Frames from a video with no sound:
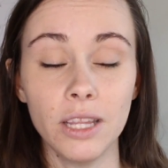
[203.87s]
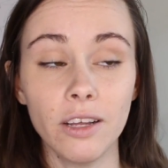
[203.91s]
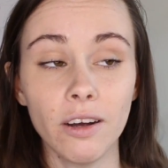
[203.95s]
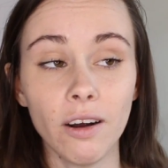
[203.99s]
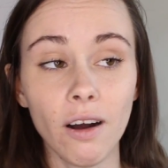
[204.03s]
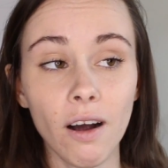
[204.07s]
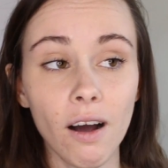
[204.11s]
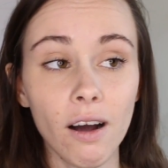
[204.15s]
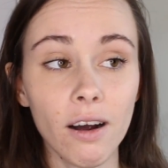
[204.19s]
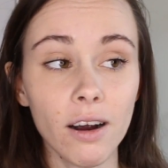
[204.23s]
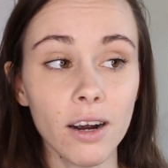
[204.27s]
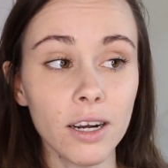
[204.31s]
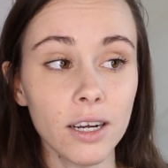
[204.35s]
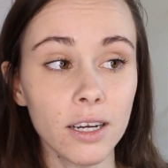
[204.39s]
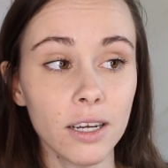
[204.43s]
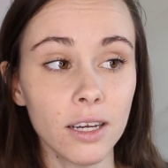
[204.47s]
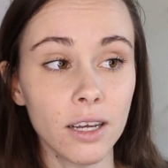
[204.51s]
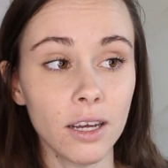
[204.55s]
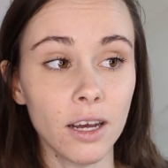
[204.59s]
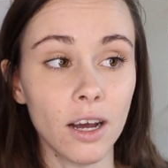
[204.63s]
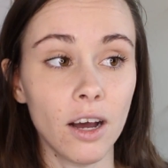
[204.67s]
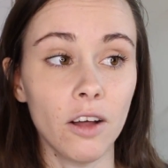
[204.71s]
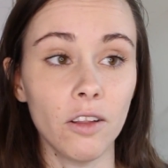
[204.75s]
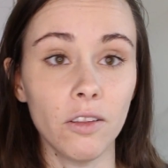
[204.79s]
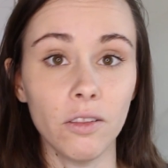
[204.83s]
There are
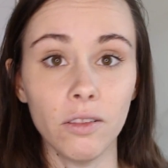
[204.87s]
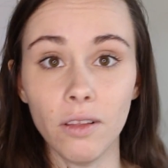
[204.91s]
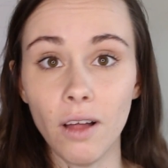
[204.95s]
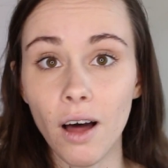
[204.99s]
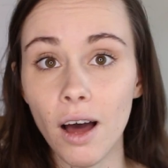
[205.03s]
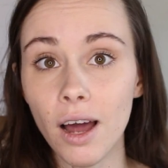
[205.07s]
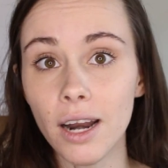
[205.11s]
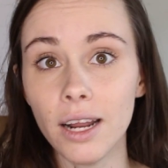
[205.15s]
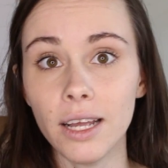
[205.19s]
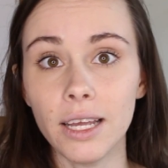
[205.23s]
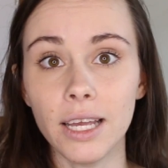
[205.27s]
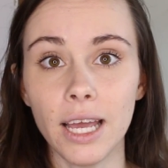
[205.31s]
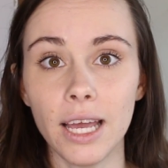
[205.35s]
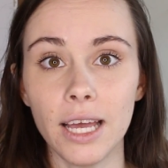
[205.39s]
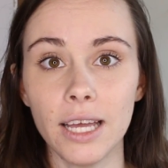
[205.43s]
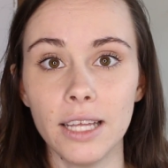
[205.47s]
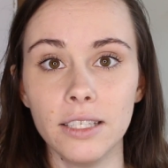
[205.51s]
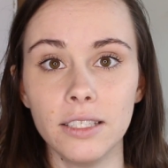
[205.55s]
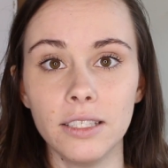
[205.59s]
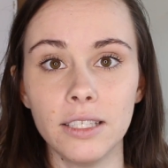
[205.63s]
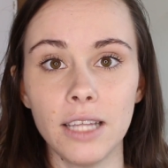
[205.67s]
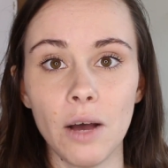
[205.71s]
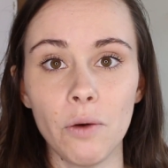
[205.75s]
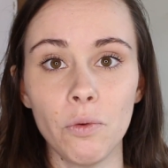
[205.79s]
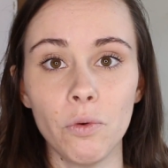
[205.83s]
a lot of
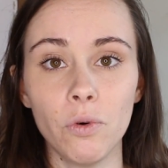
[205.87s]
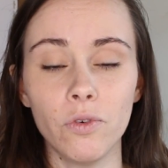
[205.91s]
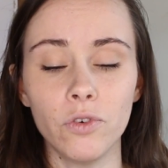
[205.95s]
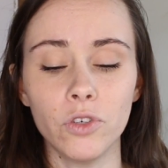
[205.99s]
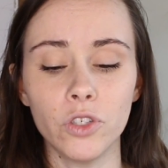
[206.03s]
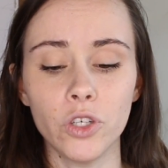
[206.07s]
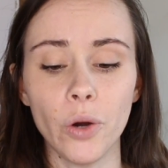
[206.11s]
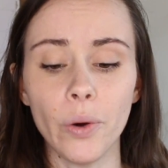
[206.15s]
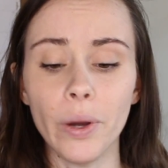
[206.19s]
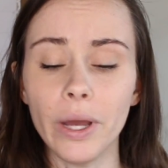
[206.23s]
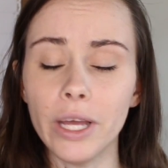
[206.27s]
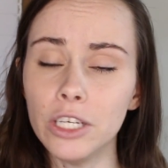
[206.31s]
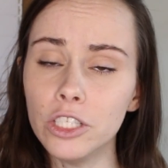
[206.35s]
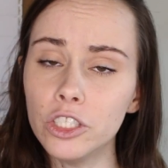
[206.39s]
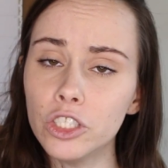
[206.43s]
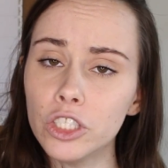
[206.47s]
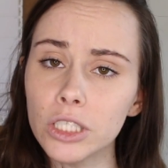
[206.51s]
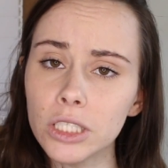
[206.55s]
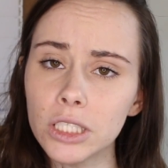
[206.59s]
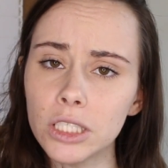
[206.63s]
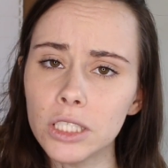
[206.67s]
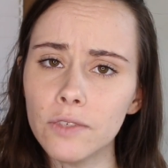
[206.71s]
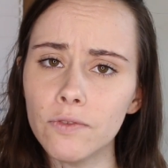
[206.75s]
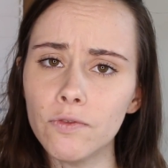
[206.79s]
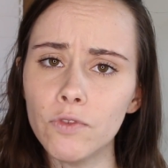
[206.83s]
kids that will show
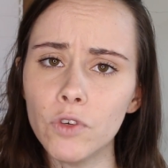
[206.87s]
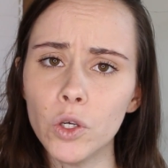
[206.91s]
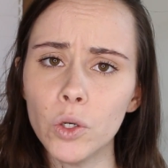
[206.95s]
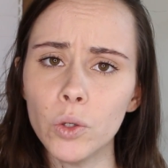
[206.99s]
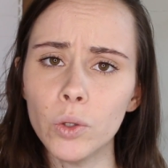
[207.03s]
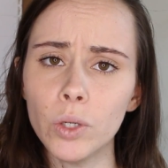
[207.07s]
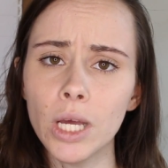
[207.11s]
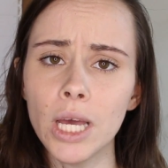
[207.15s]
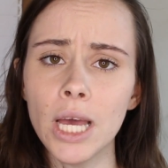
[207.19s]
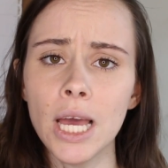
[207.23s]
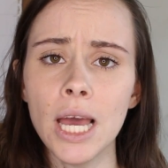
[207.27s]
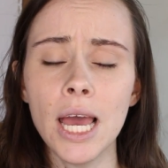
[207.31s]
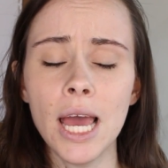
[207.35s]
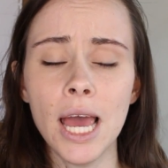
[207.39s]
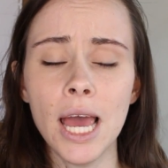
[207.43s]
interest in food,